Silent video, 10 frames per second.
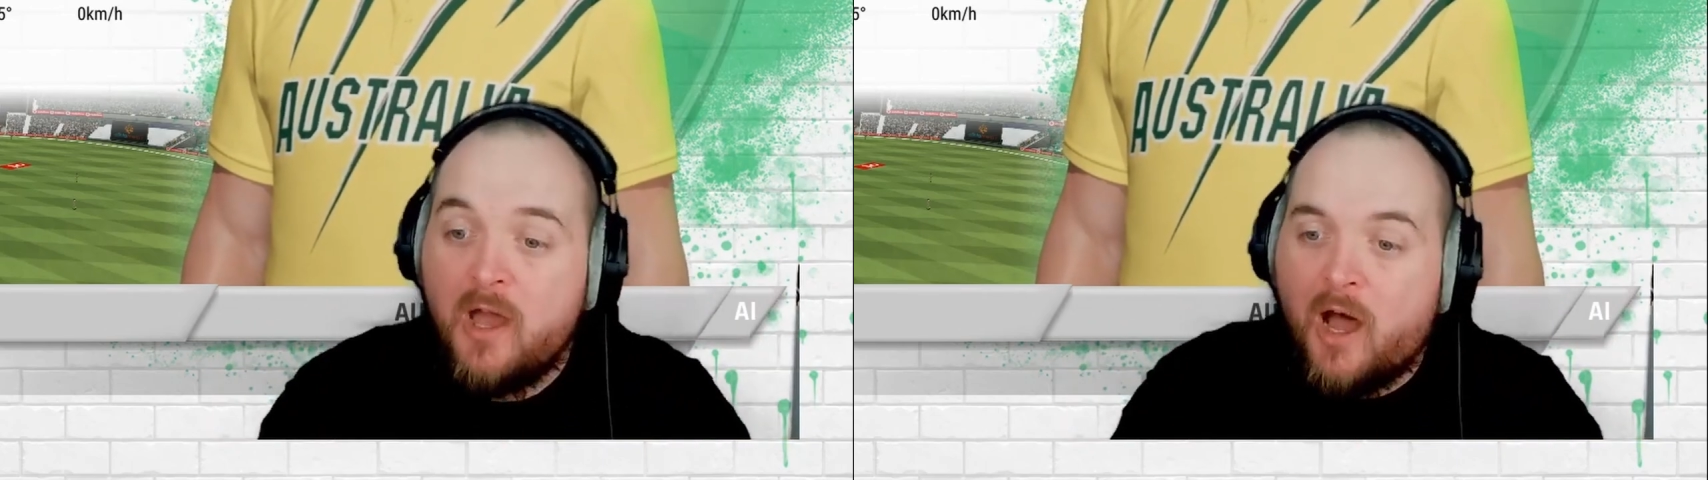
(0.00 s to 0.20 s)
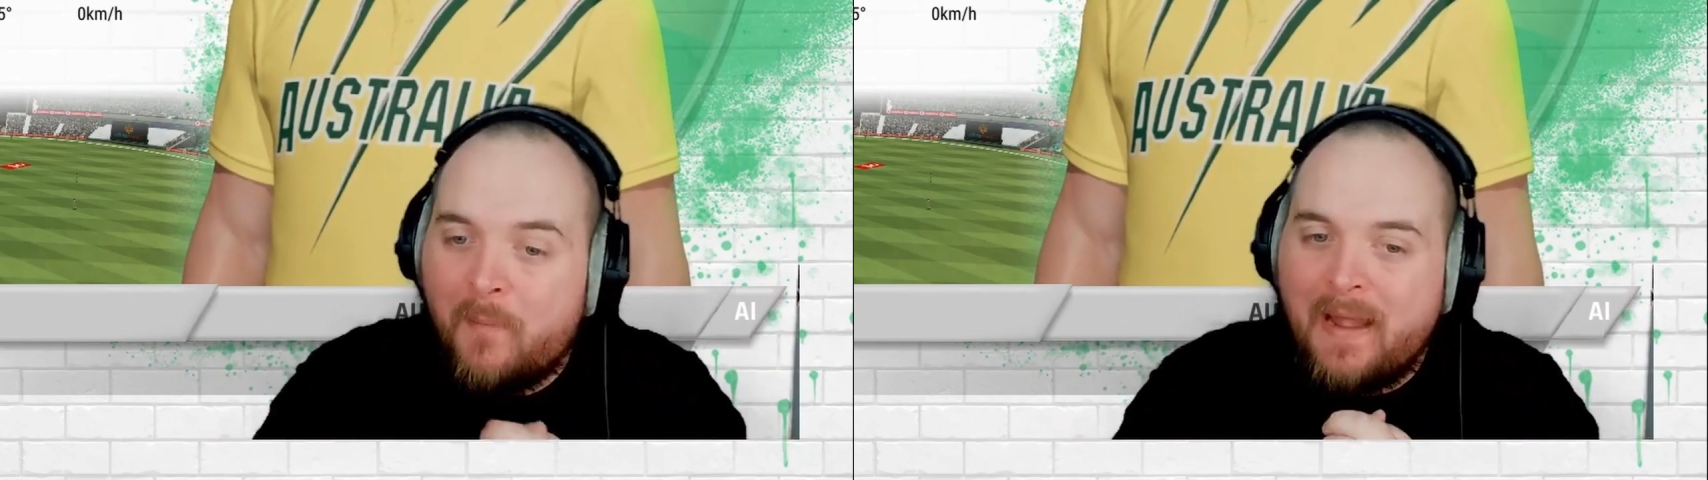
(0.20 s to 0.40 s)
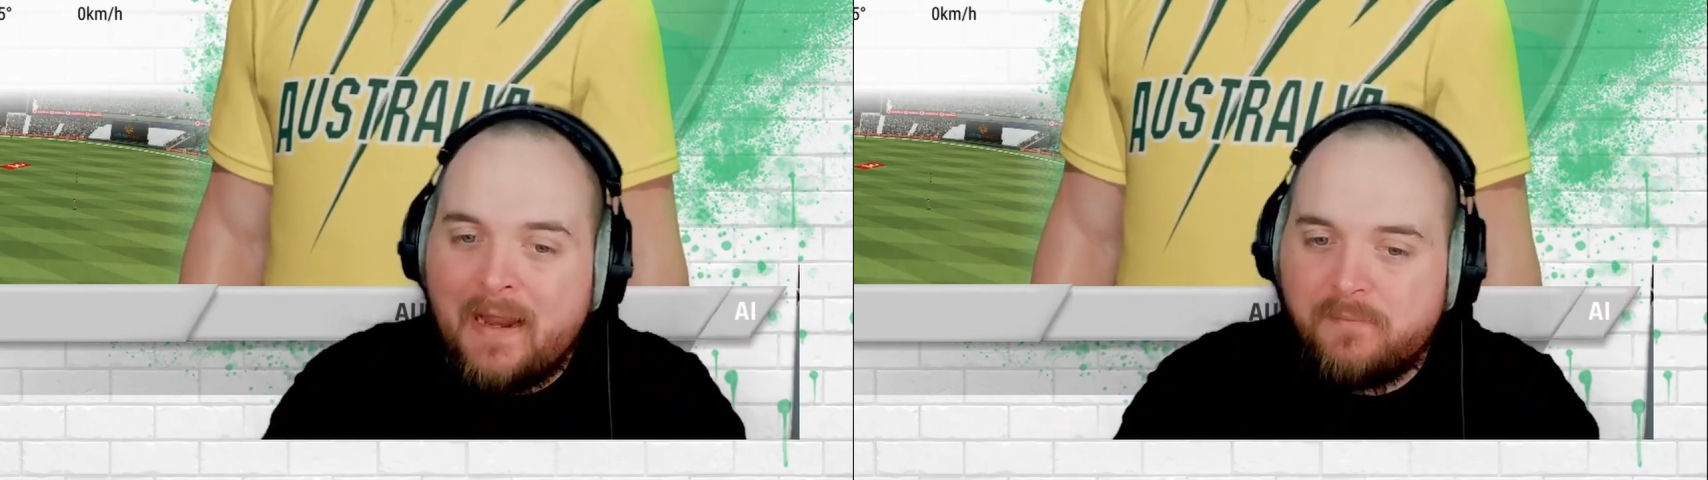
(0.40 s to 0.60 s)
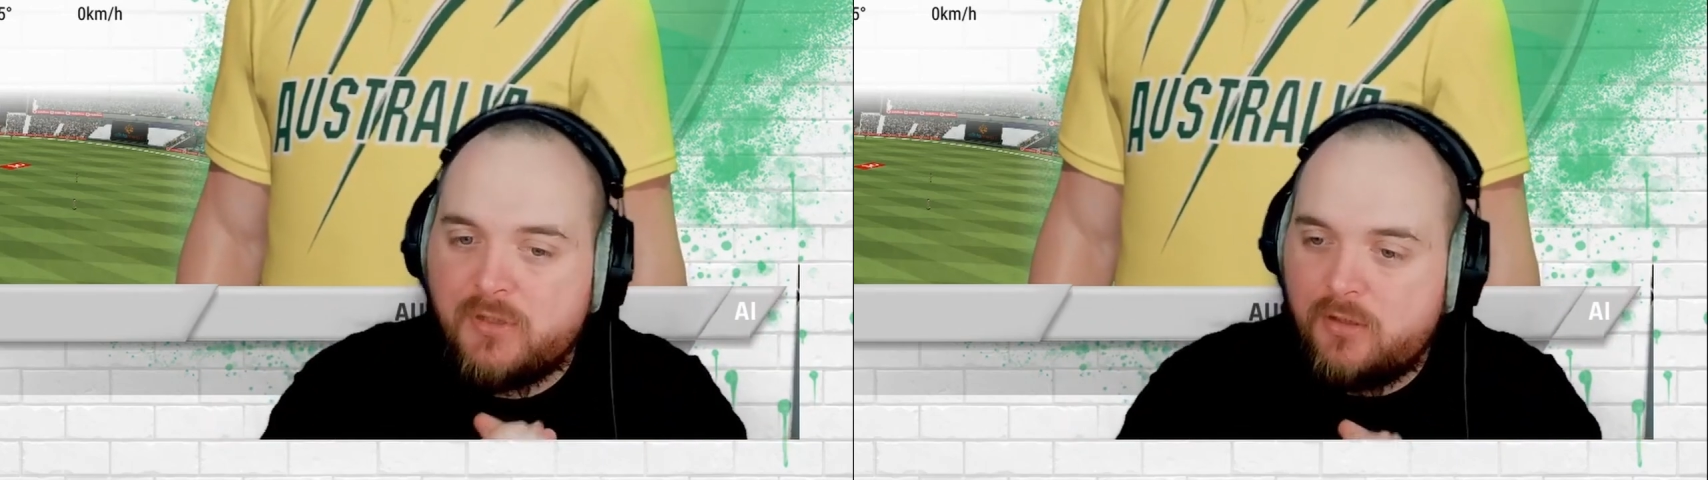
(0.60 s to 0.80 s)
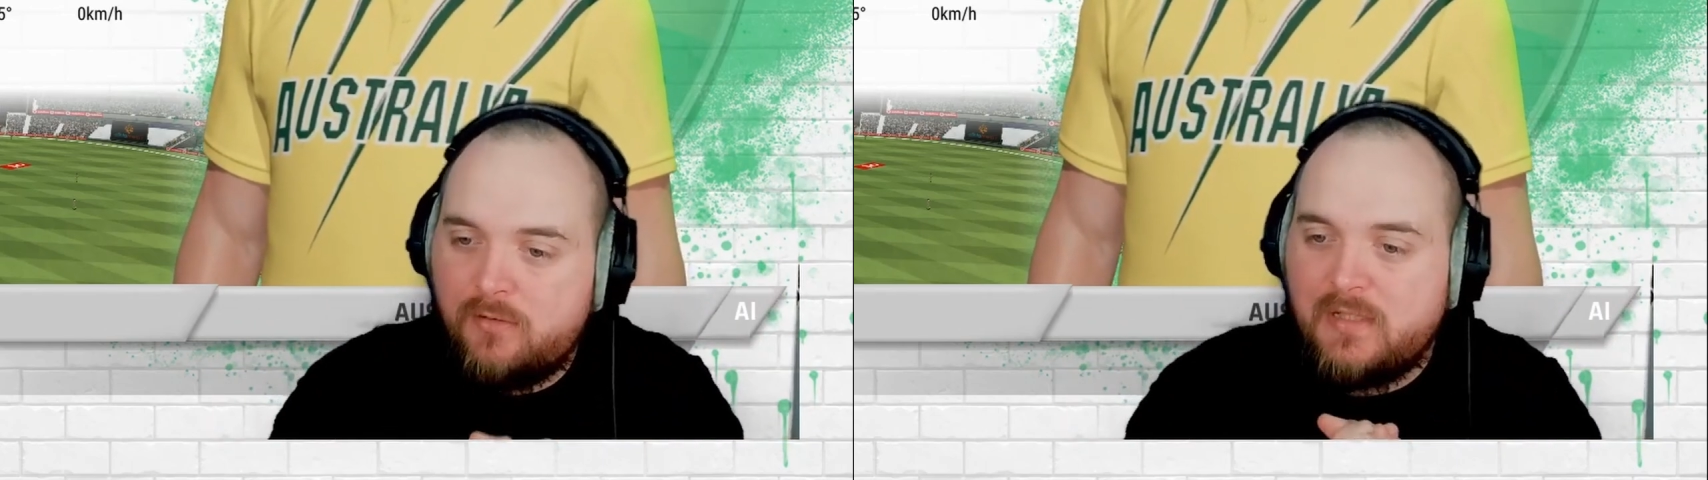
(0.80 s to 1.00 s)
I'm
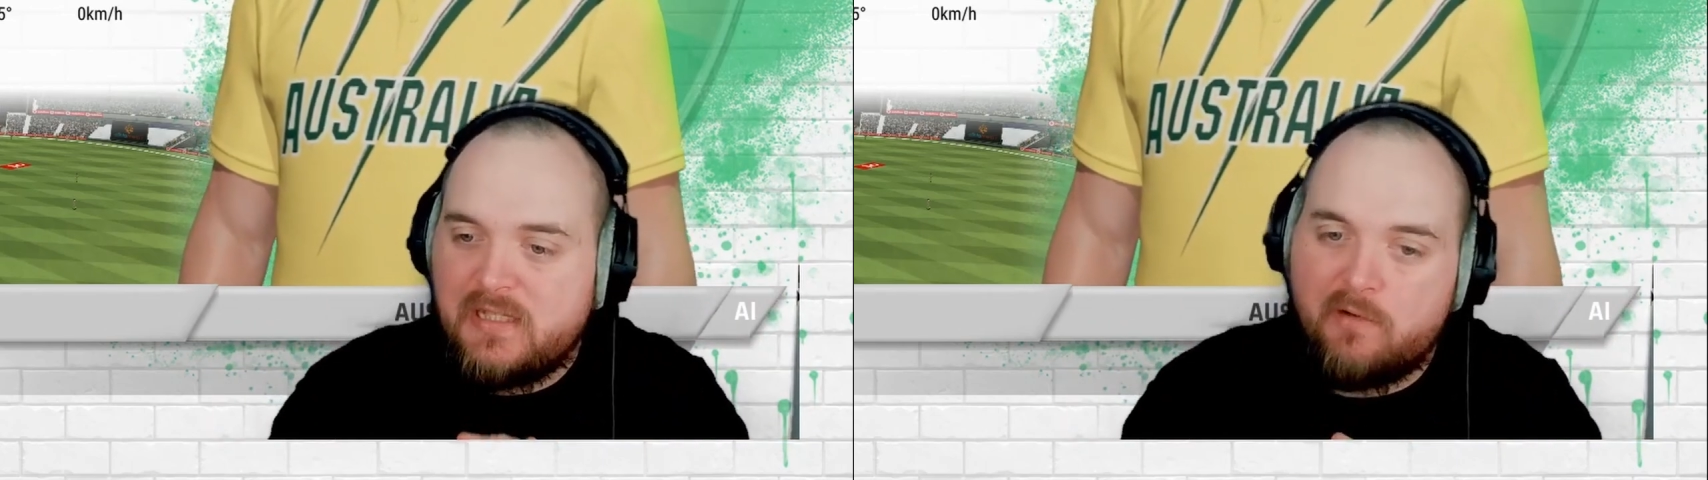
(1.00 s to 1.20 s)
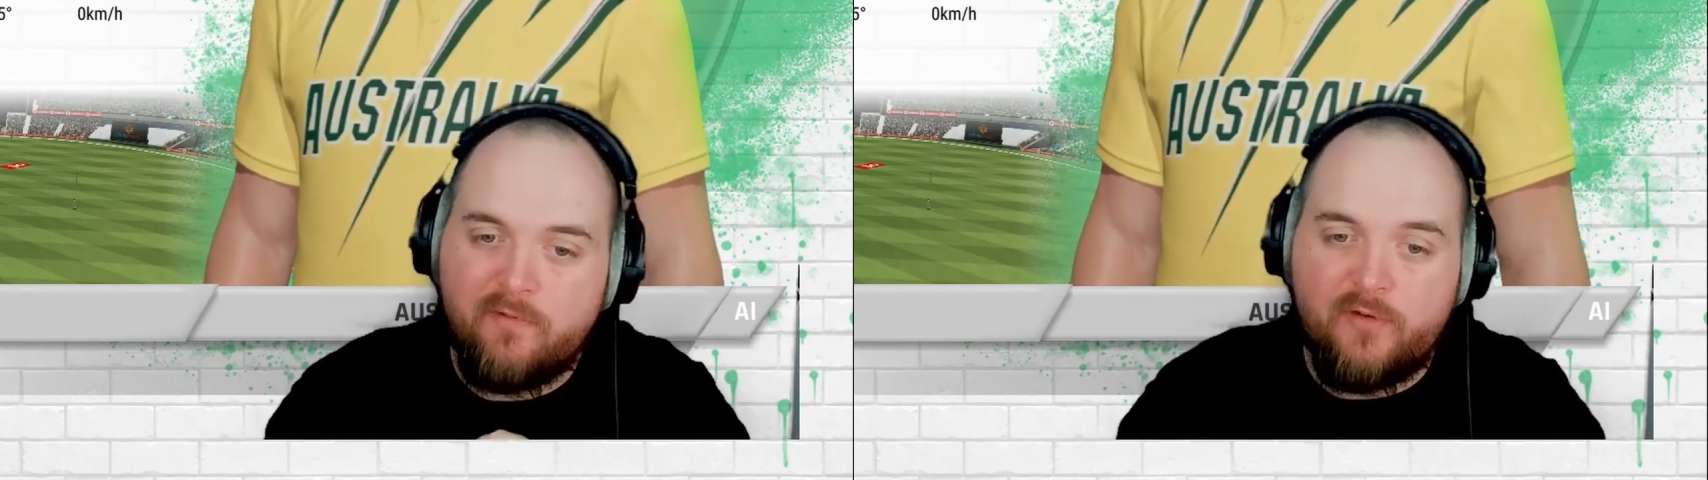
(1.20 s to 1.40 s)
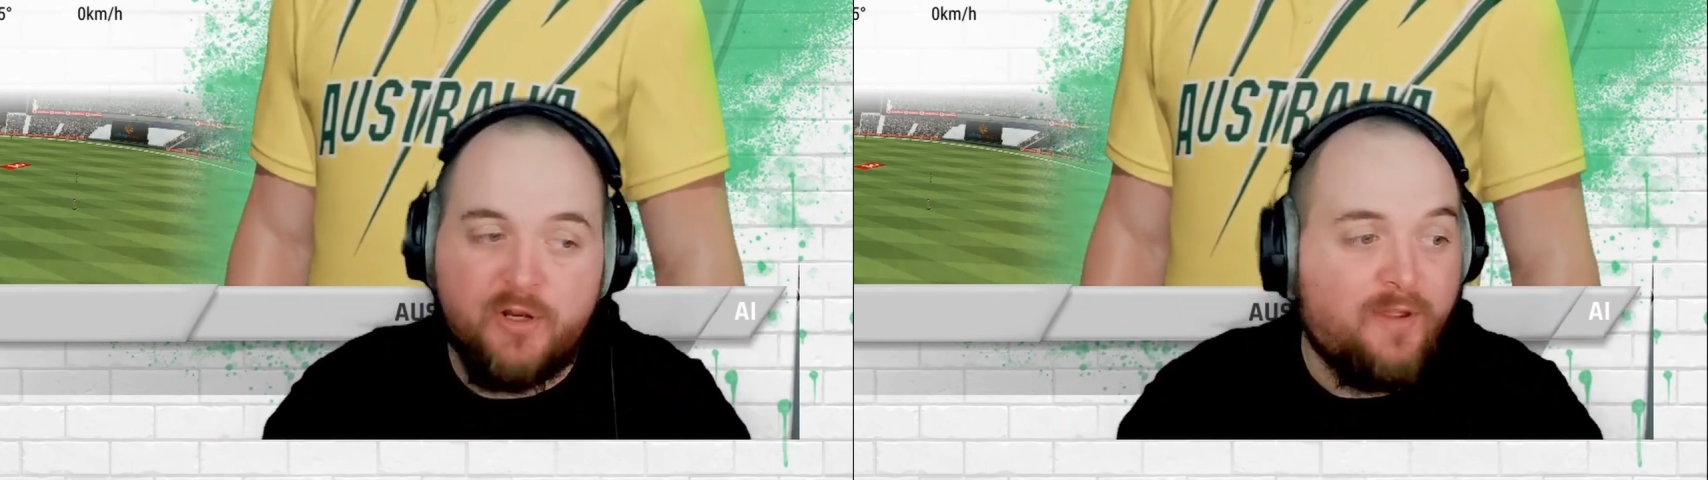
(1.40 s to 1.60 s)
absolutely terrified.